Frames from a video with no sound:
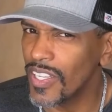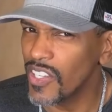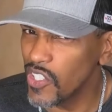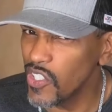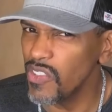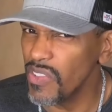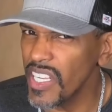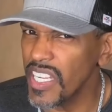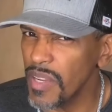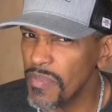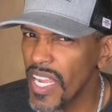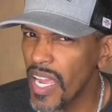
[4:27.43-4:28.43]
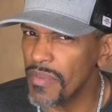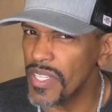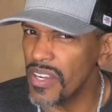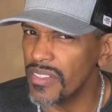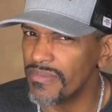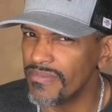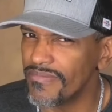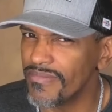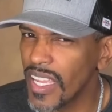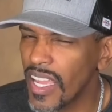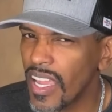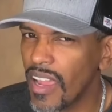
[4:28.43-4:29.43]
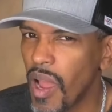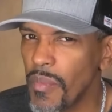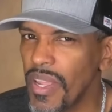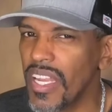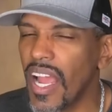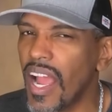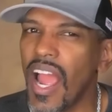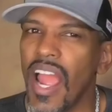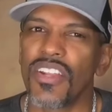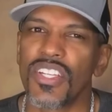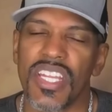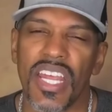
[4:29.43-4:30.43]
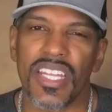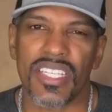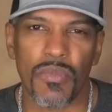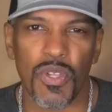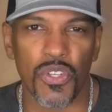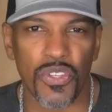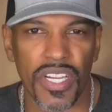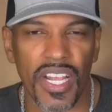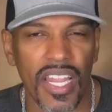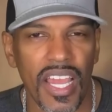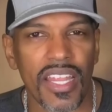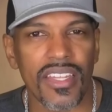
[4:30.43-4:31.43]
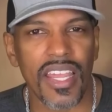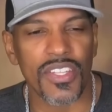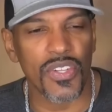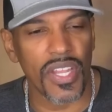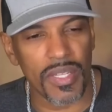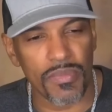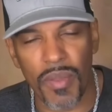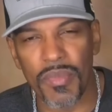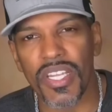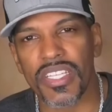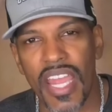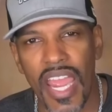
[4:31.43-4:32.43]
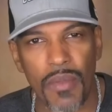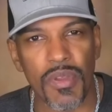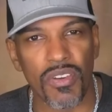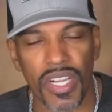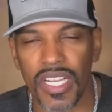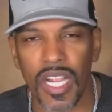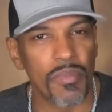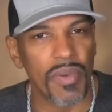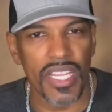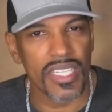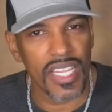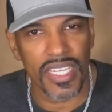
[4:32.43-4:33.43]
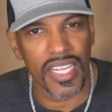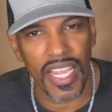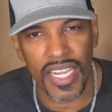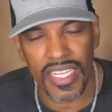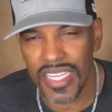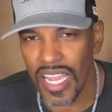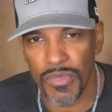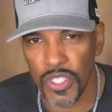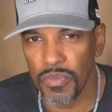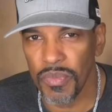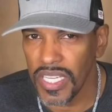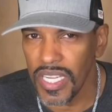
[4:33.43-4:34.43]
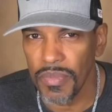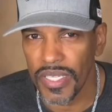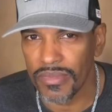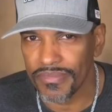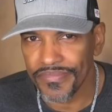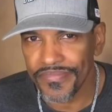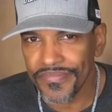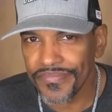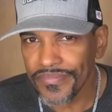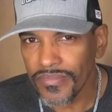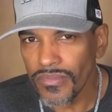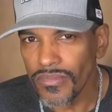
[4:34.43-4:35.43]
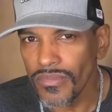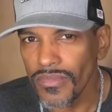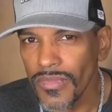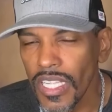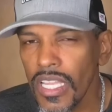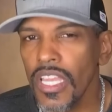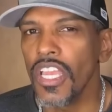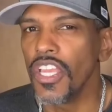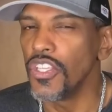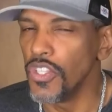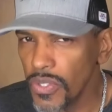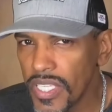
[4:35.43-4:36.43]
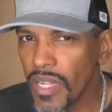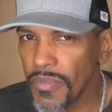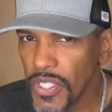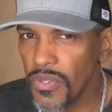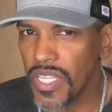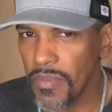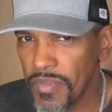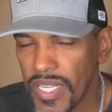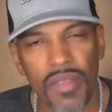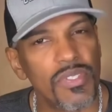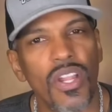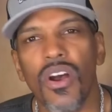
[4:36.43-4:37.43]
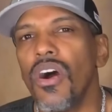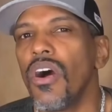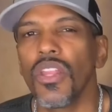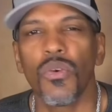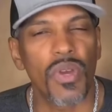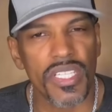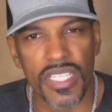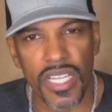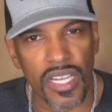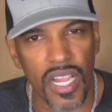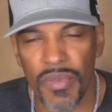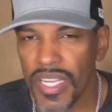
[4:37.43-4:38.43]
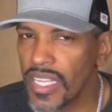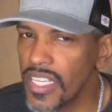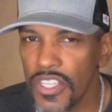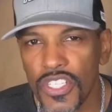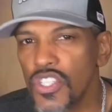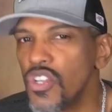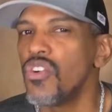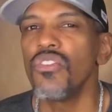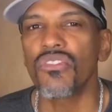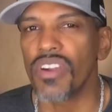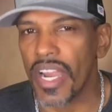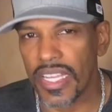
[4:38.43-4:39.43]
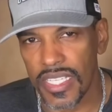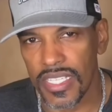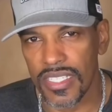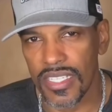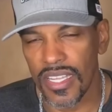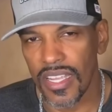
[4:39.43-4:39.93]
Do you really keep tabs, though? I mean, I understand that some of you drink a lot, and so that might be the tab you're running up, but that's not the kind of tab you should be keeping. You tell me you keep tabs on all the ones that come in and there is no crisis.